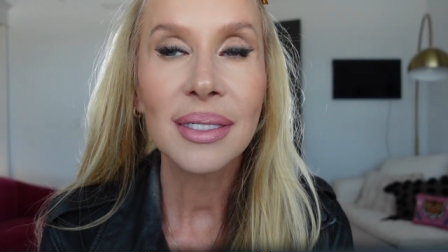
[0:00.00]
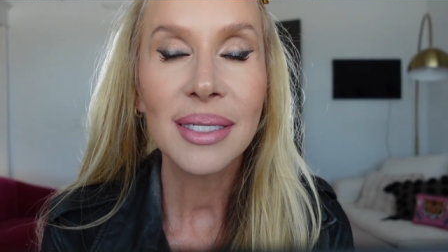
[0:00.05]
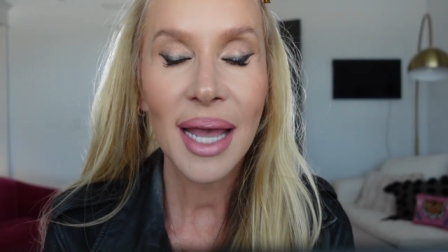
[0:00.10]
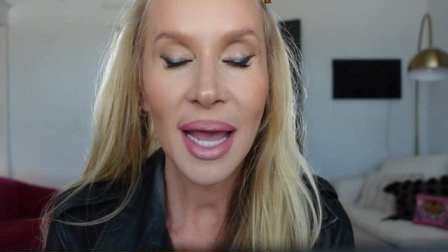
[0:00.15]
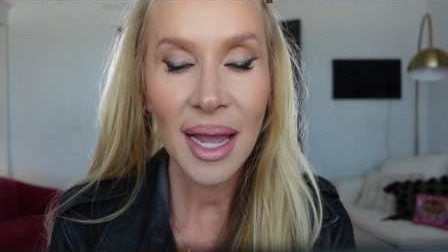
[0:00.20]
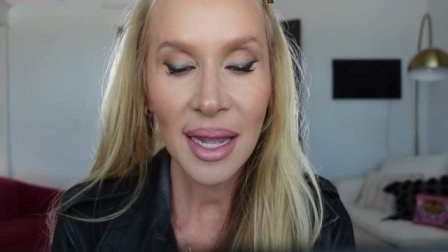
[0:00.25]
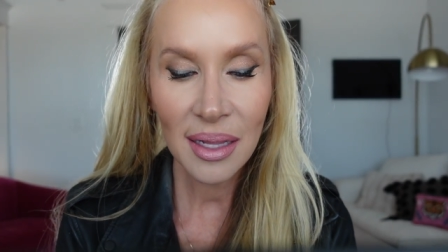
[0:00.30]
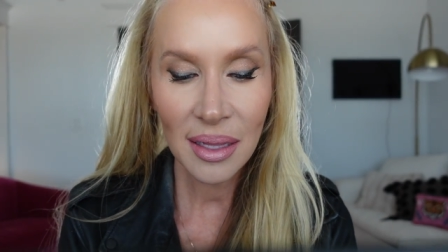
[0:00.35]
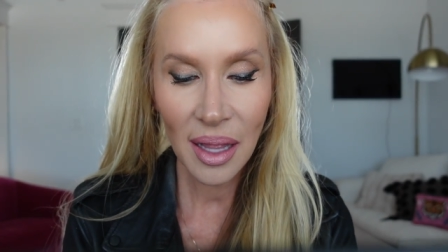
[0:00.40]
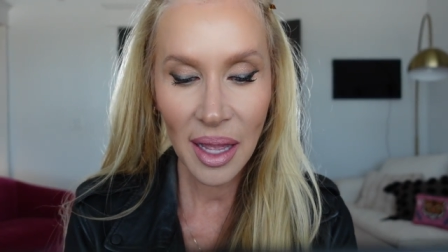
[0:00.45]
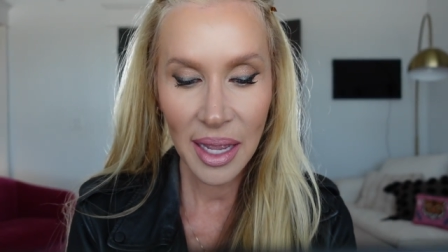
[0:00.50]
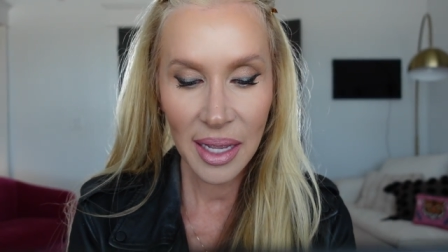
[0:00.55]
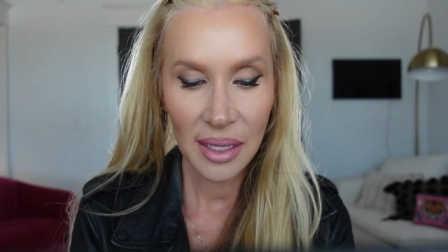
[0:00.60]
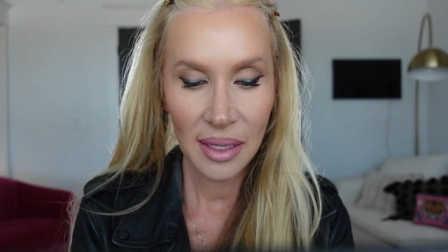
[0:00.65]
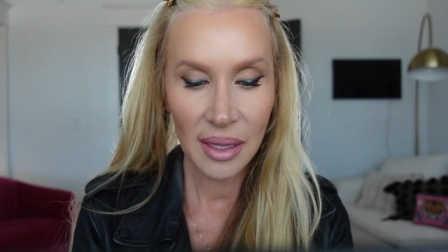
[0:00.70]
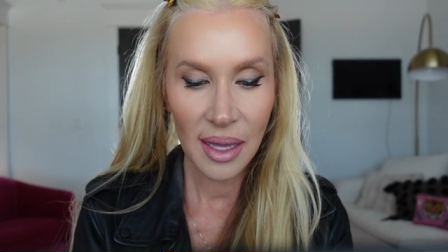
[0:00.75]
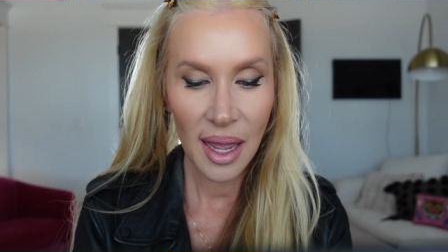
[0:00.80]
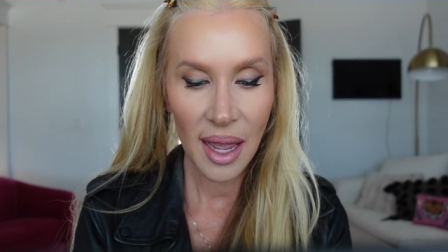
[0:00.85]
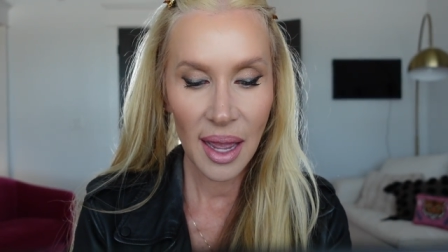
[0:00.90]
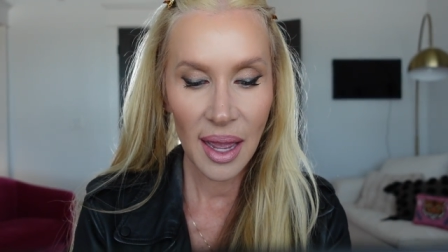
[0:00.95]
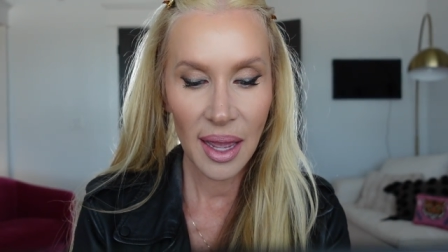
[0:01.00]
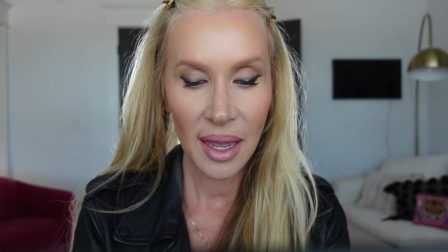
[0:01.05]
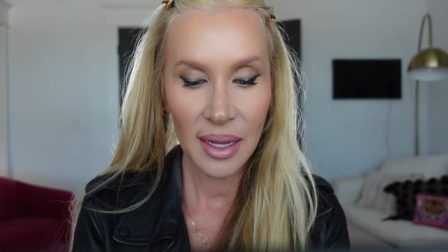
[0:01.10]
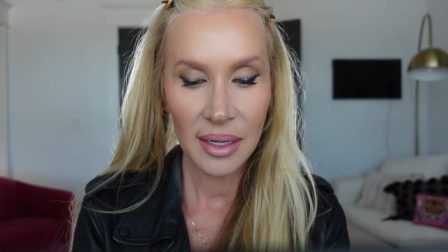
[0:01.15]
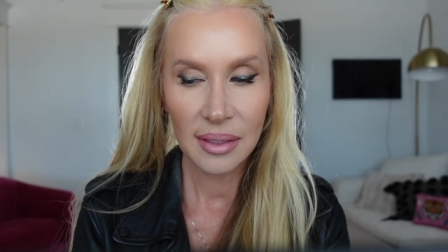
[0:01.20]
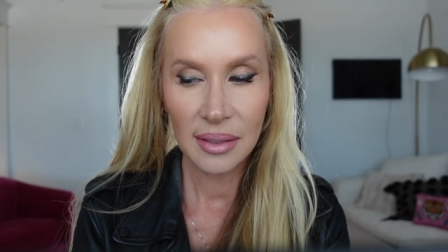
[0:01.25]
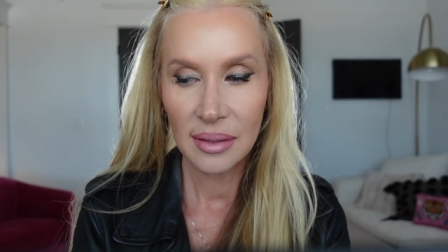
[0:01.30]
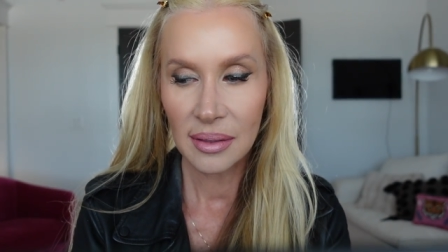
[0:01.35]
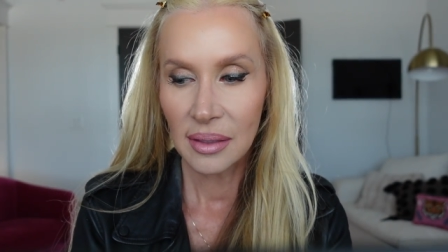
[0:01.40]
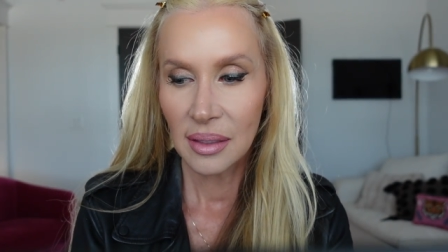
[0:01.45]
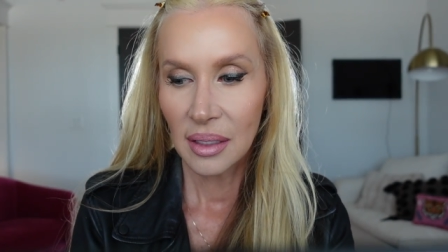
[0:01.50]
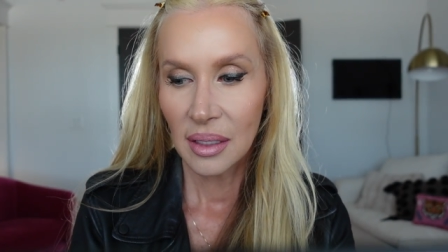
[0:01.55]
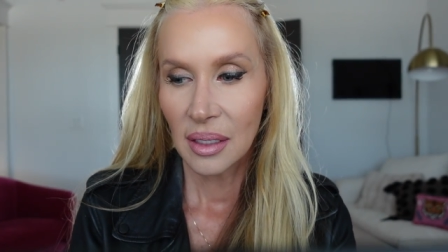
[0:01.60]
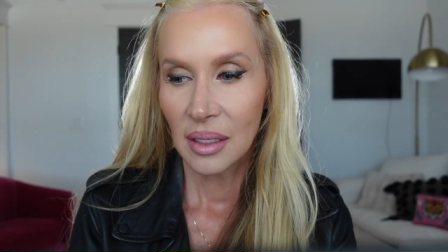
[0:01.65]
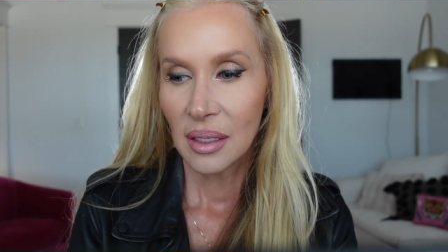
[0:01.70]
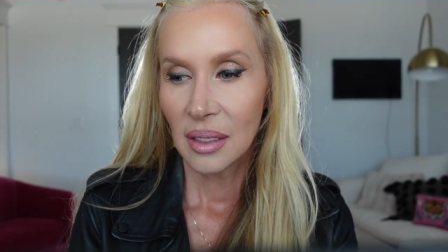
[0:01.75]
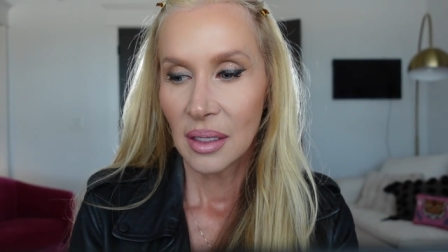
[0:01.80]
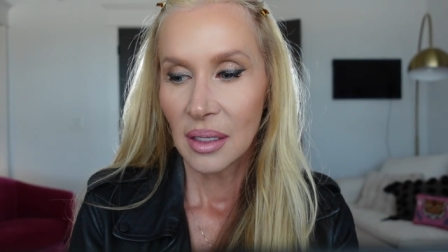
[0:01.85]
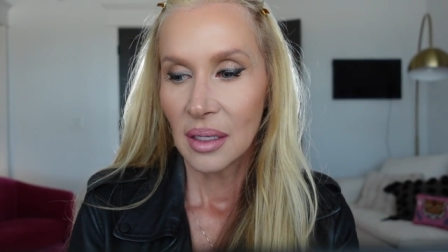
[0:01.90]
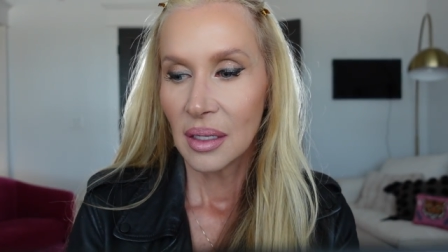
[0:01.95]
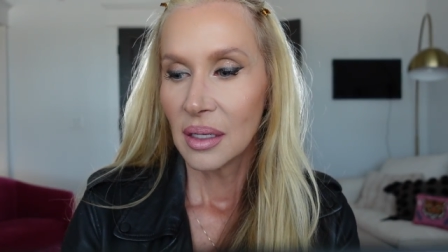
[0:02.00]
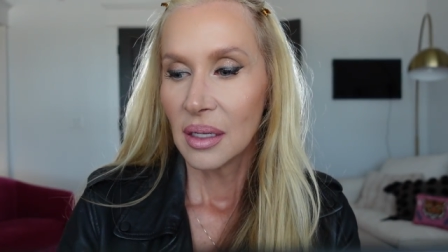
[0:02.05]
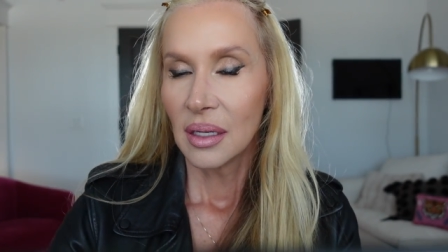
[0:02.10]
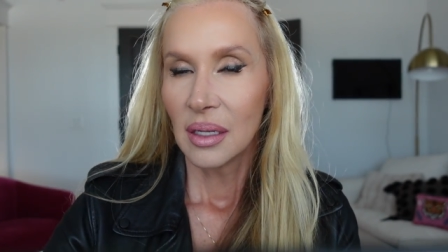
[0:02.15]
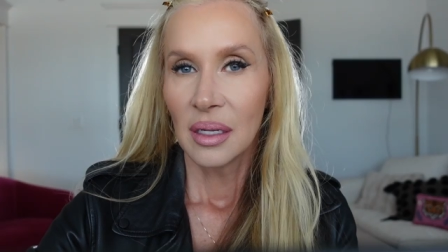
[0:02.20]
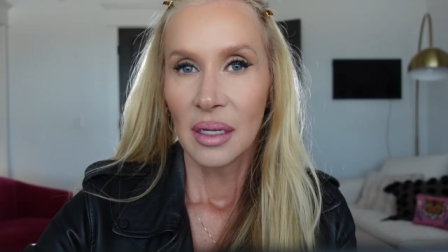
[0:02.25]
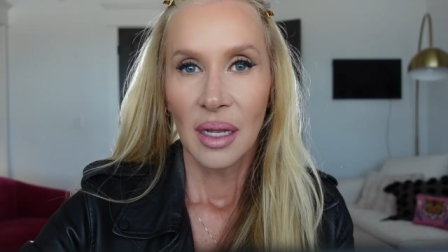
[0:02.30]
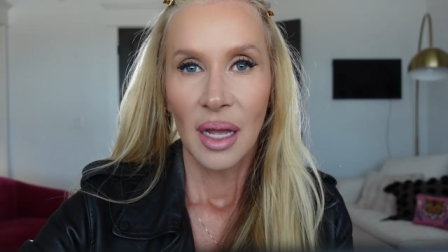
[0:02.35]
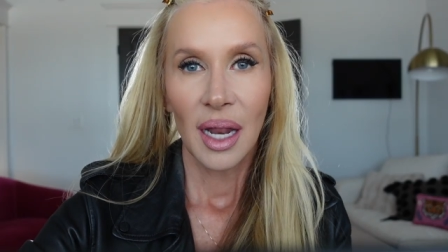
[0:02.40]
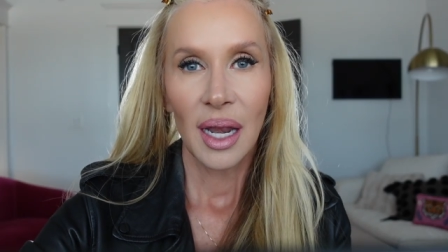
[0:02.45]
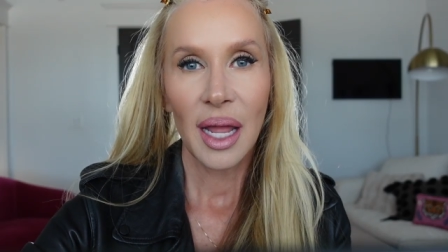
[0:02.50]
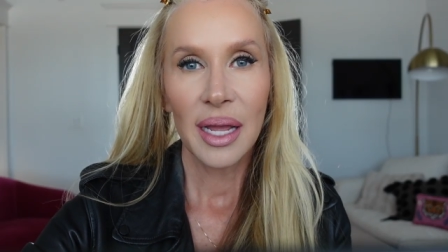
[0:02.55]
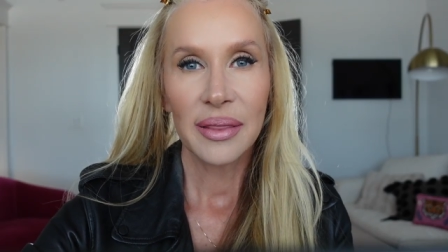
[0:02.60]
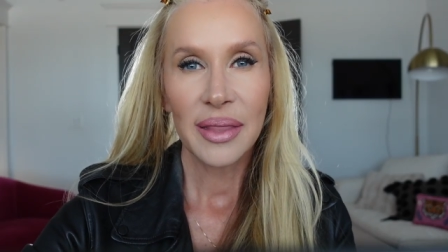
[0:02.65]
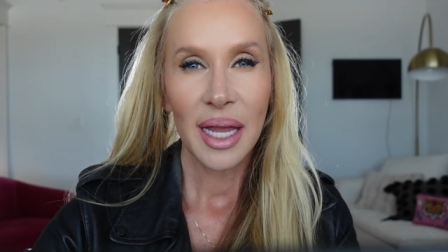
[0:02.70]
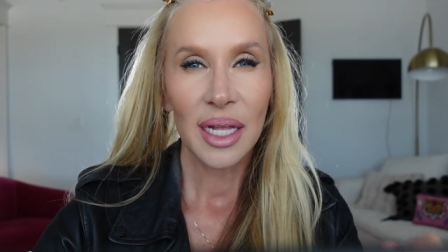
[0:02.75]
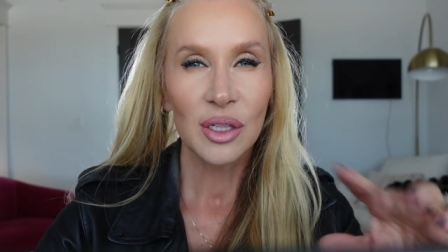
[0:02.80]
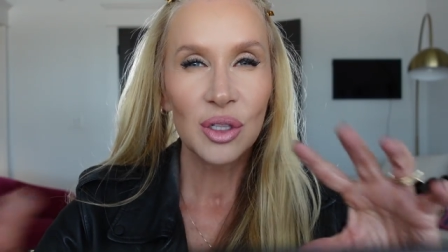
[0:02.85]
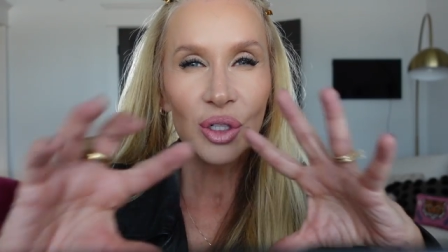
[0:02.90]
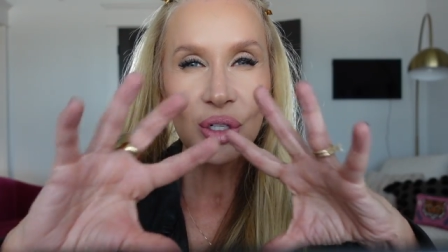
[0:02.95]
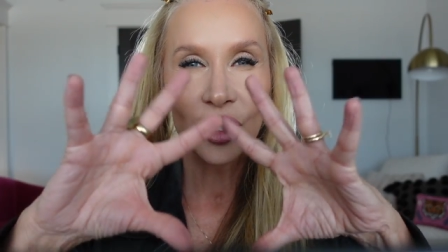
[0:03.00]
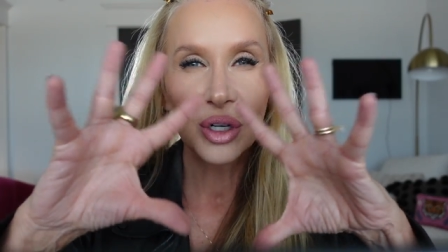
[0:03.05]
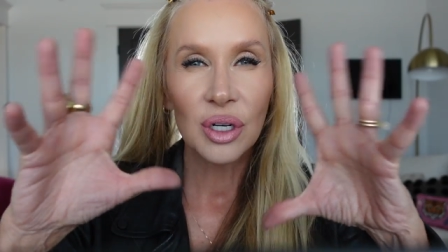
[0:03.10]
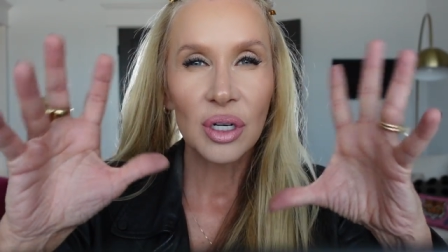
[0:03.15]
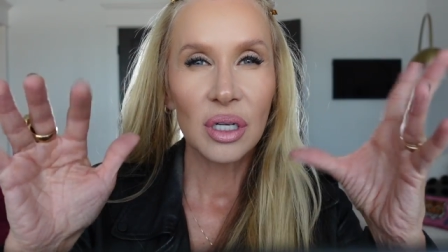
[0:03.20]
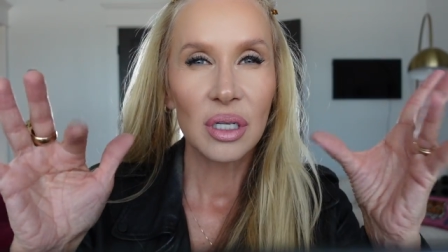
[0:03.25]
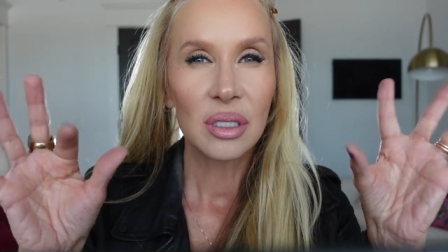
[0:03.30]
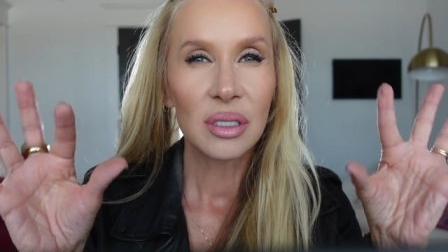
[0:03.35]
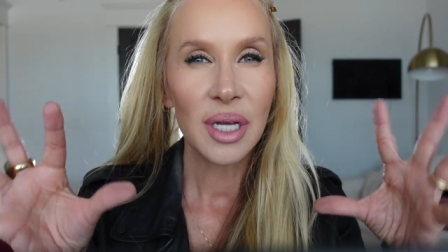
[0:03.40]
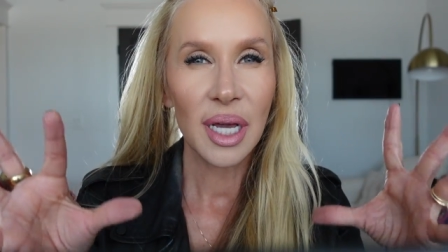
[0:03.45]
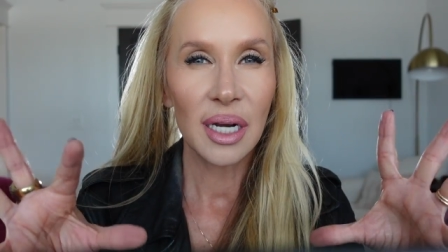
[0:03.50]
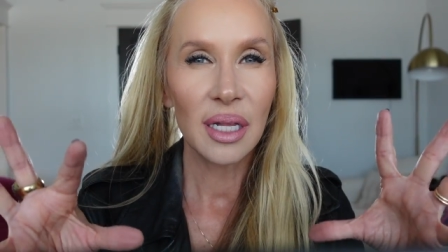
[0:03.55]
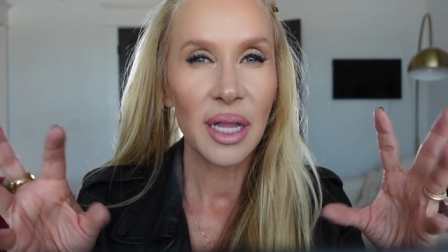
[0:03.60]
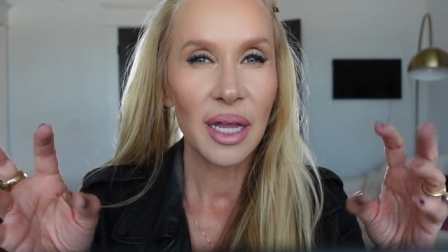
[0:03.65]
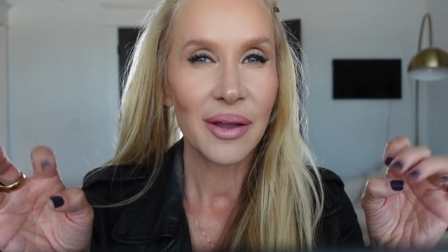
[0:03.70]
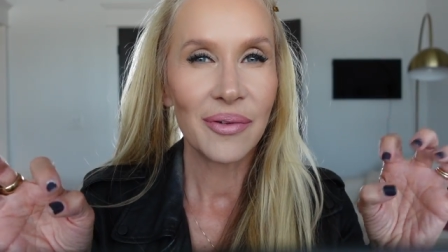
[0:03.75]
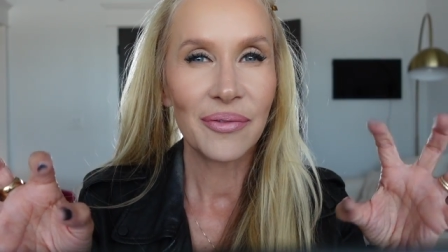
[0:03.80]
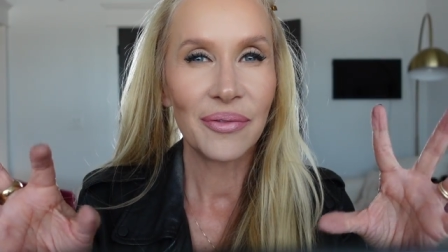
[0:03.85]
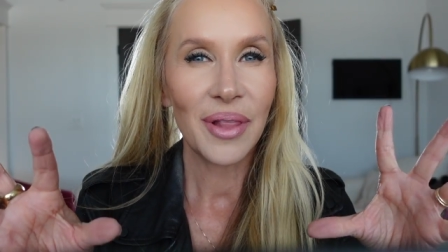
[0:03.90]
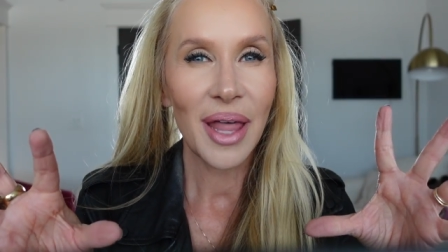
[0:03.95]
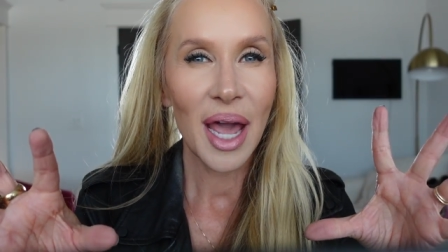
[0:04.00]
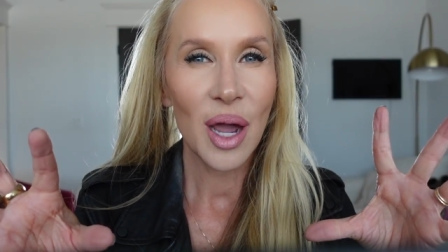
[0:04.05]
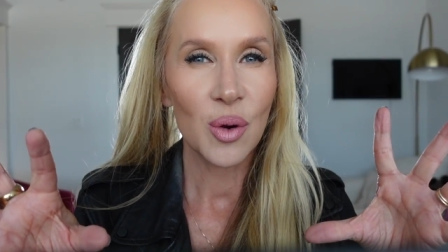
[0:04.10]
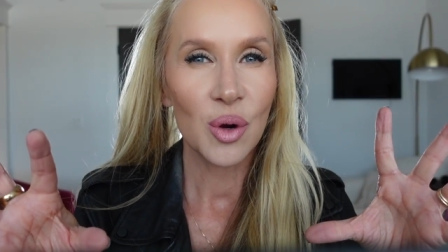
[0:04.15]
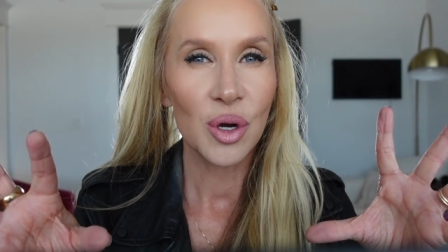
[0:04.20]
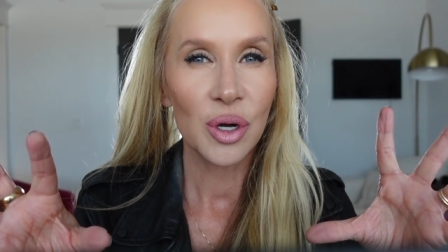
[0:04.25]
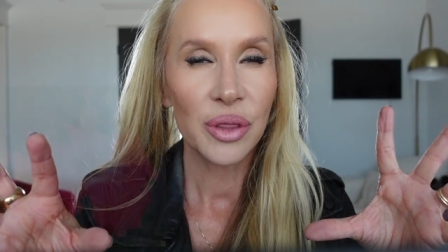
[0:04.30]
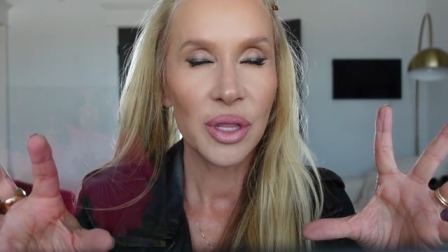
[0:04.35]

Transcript: I like that I like that look, kind of like a flower.